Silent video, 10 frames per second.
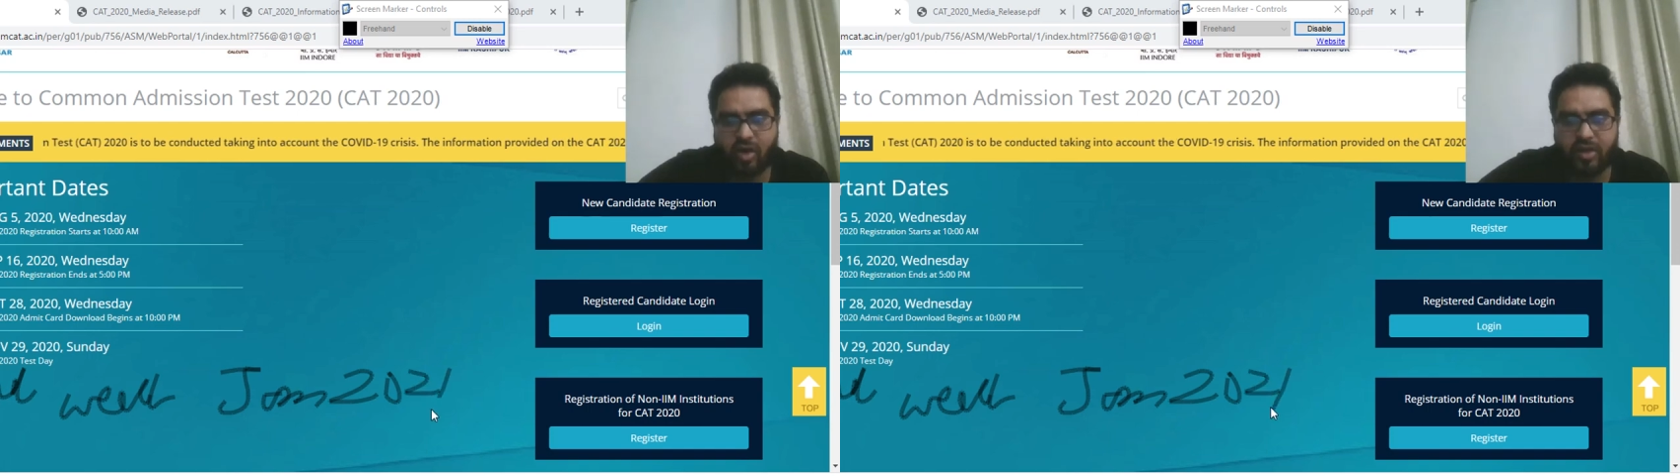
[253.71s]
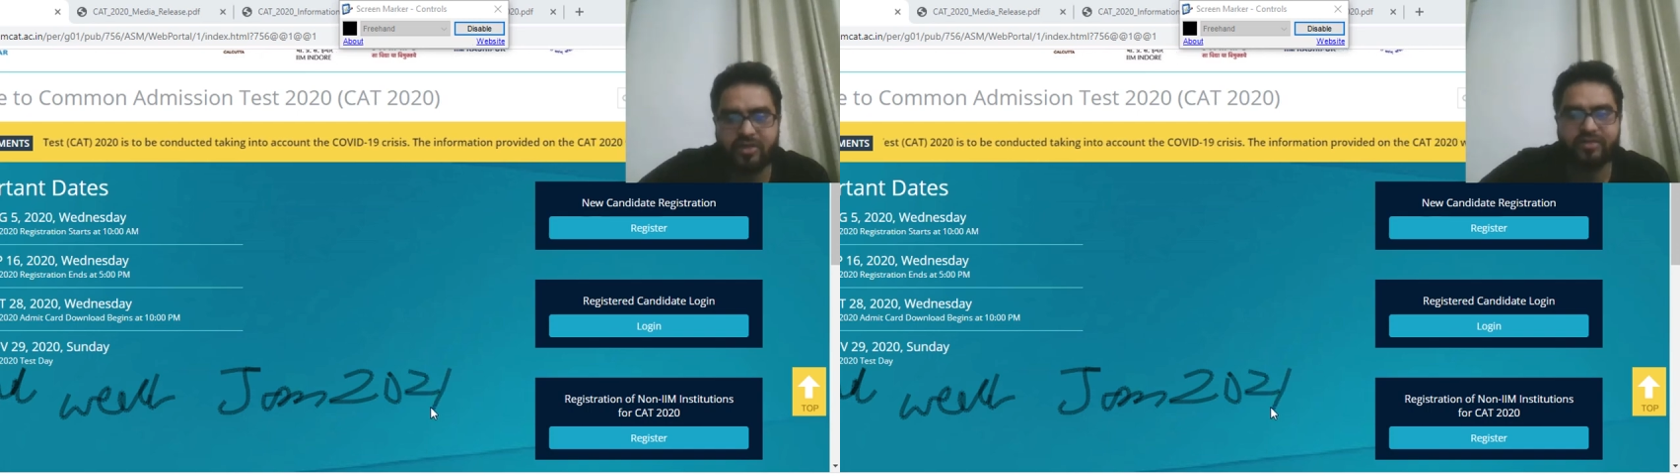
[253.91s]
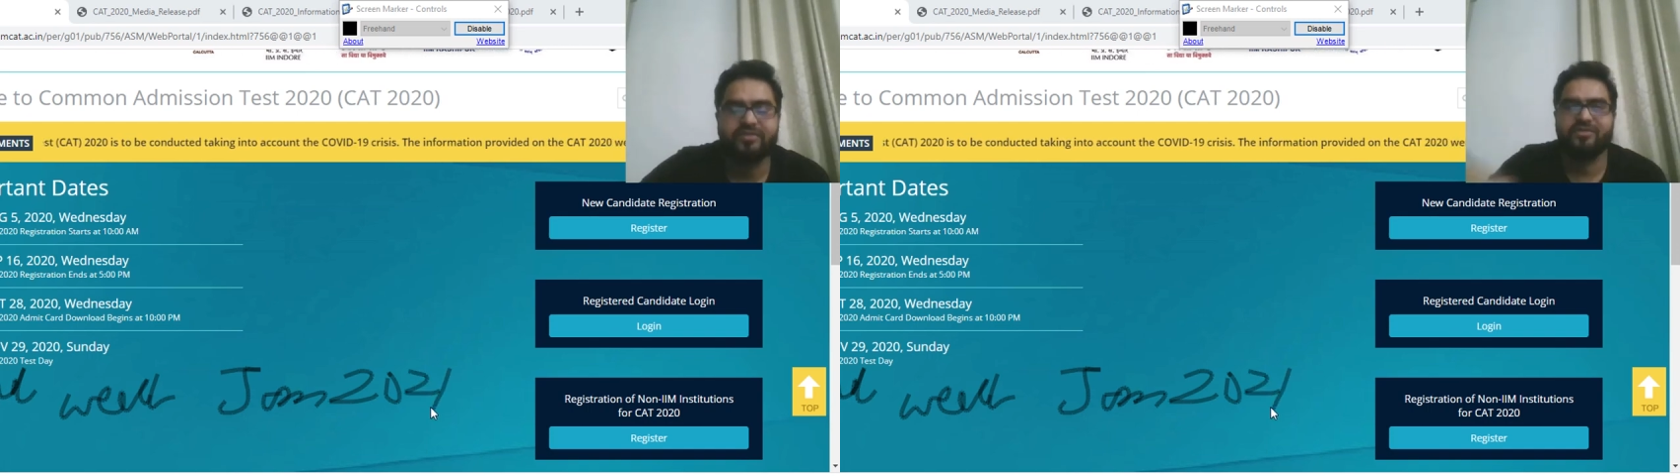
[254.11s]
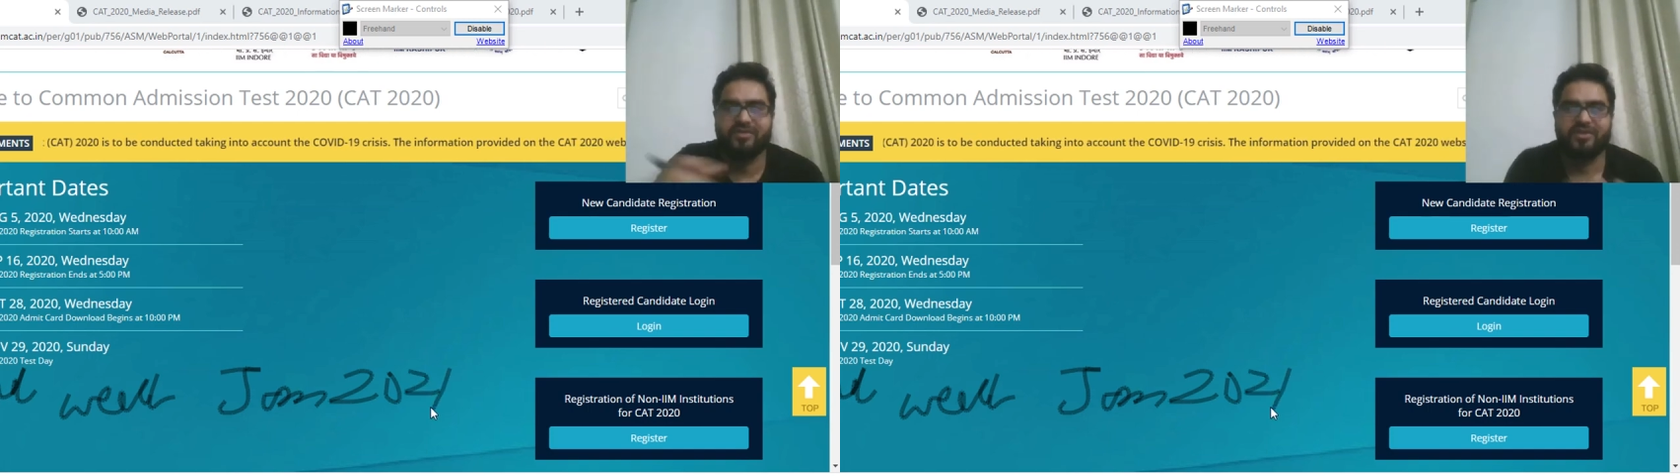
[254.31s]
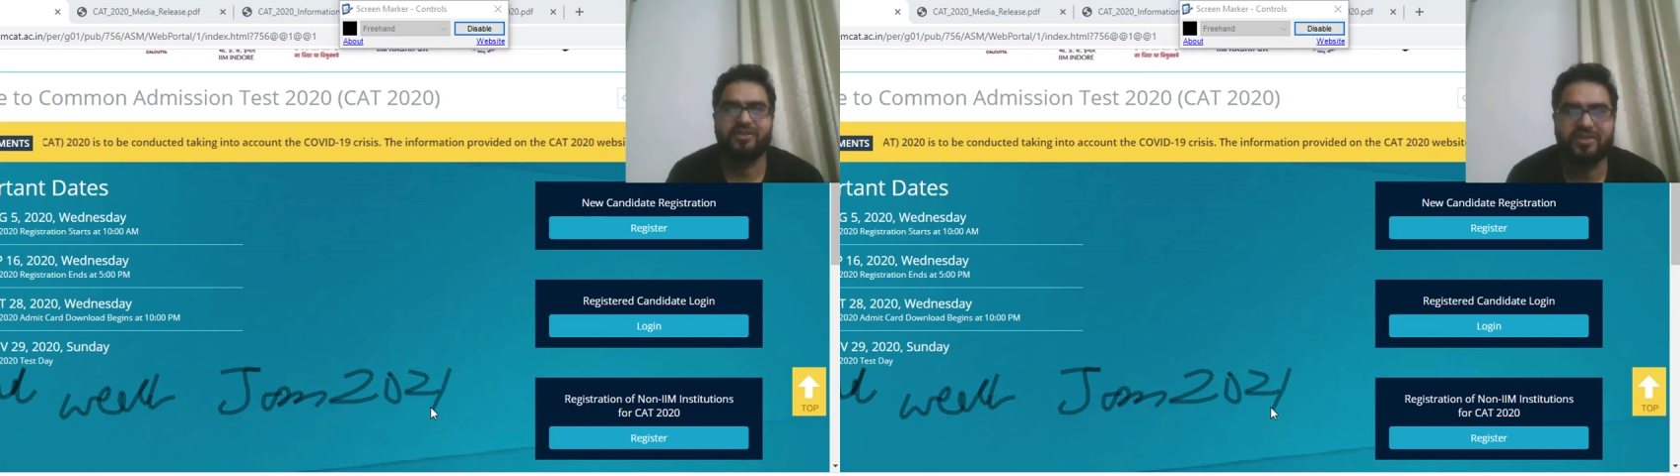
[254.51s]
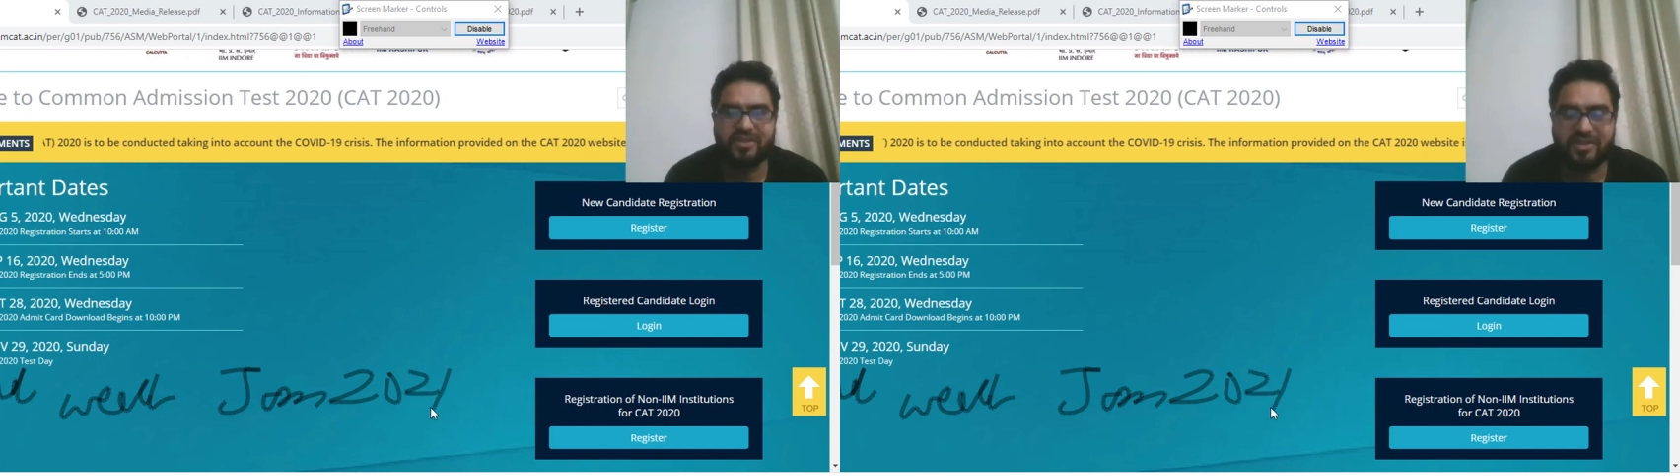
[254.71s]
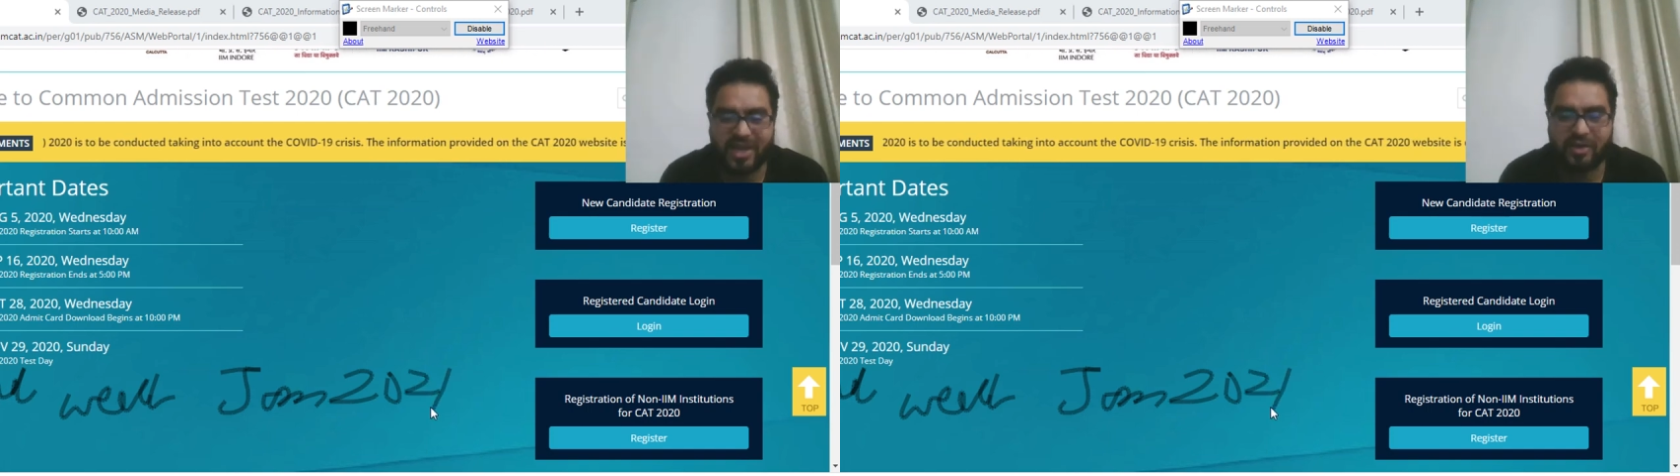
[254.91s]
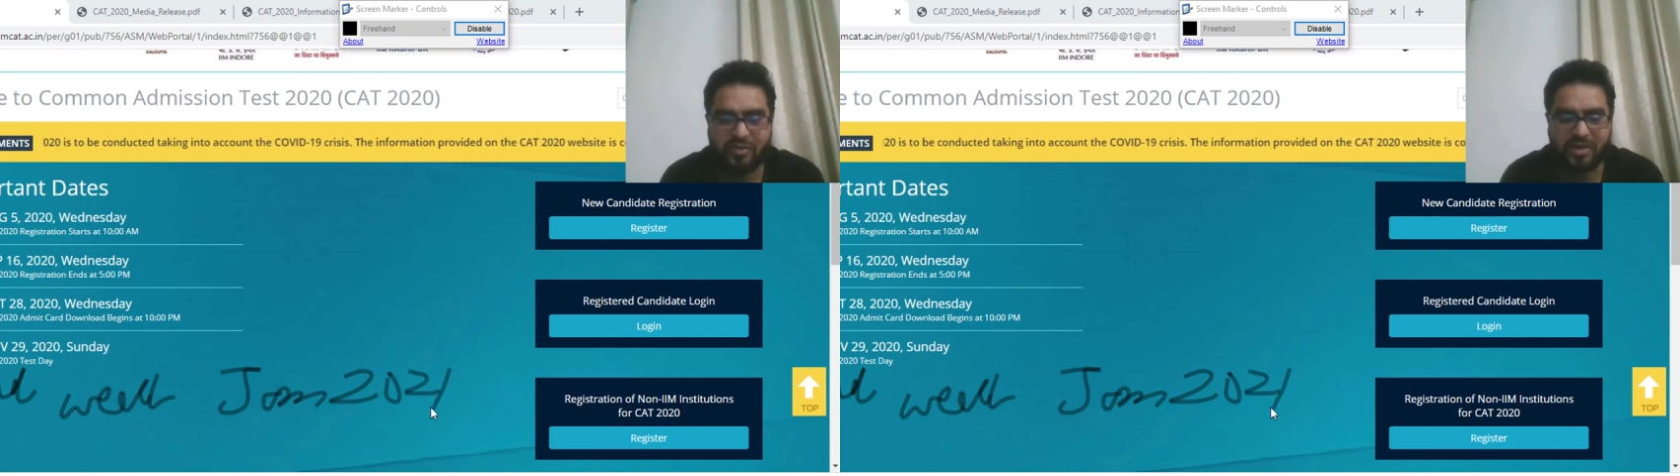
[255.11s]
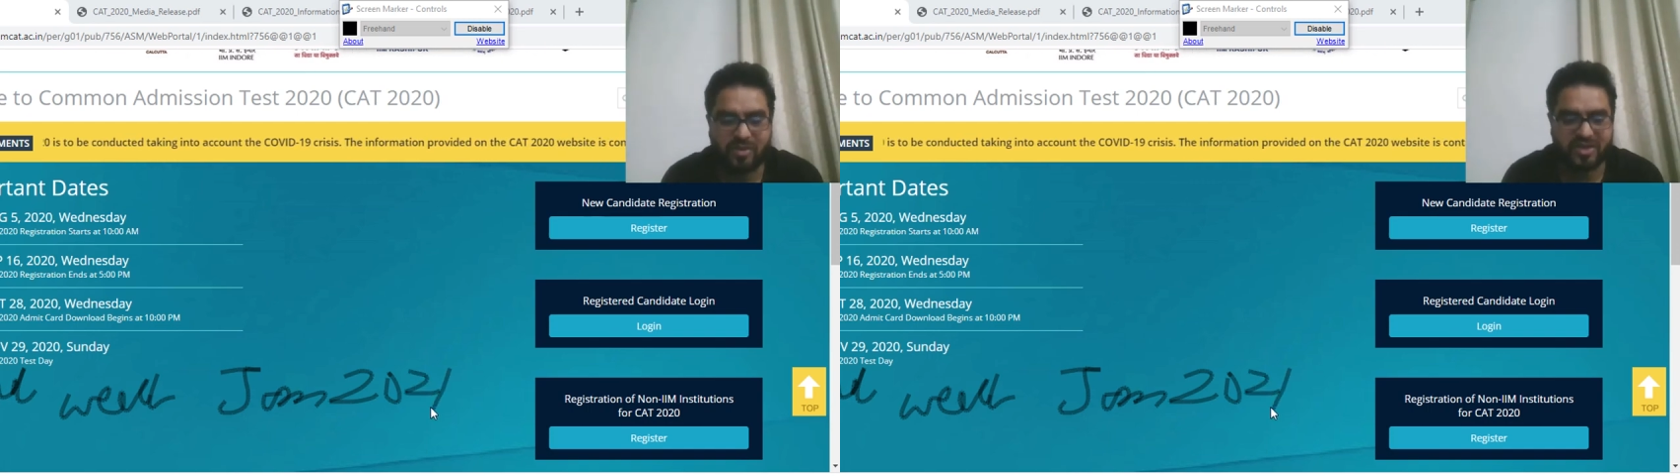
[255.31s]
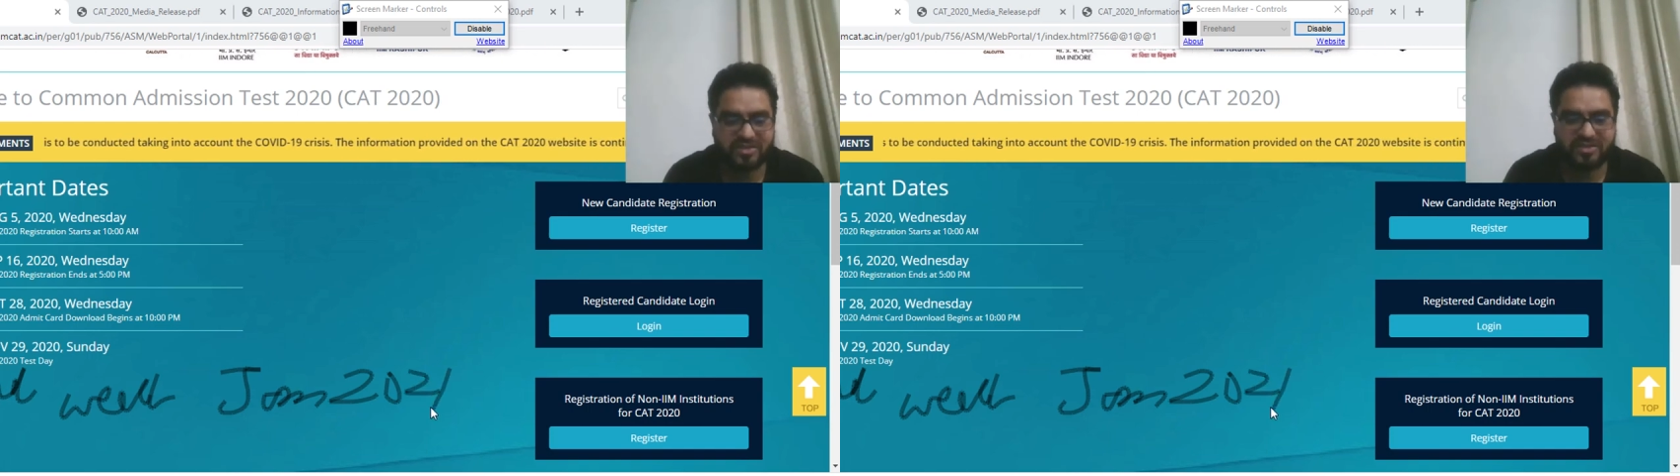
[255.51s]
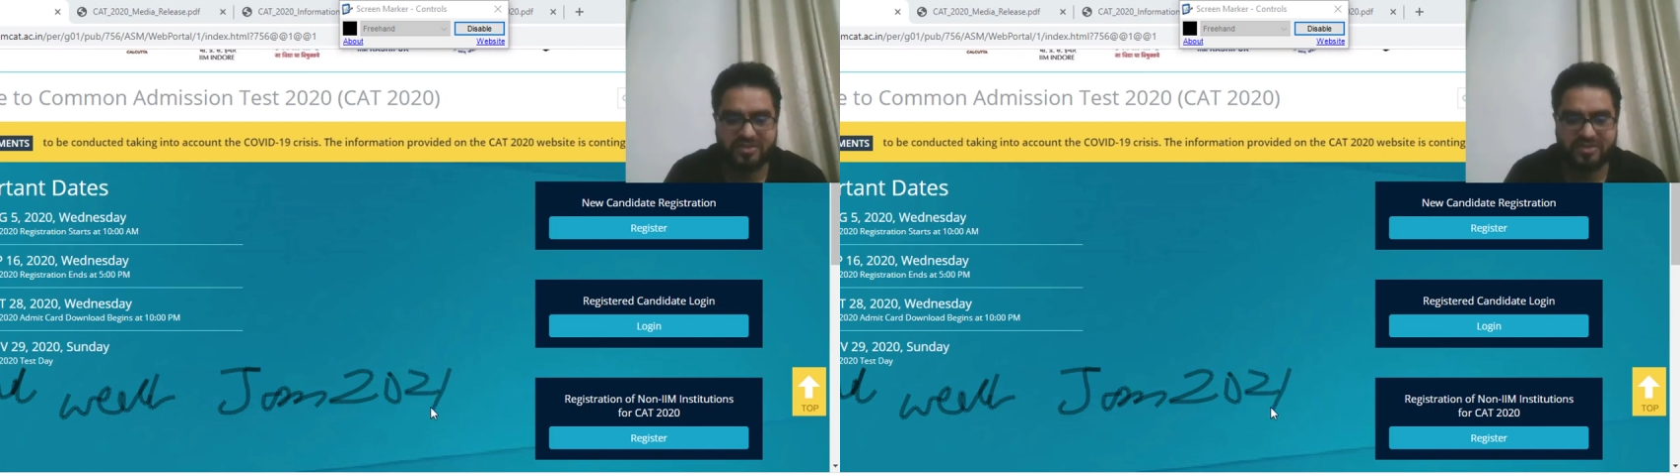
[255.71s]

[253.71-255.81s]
all. Thank you very much.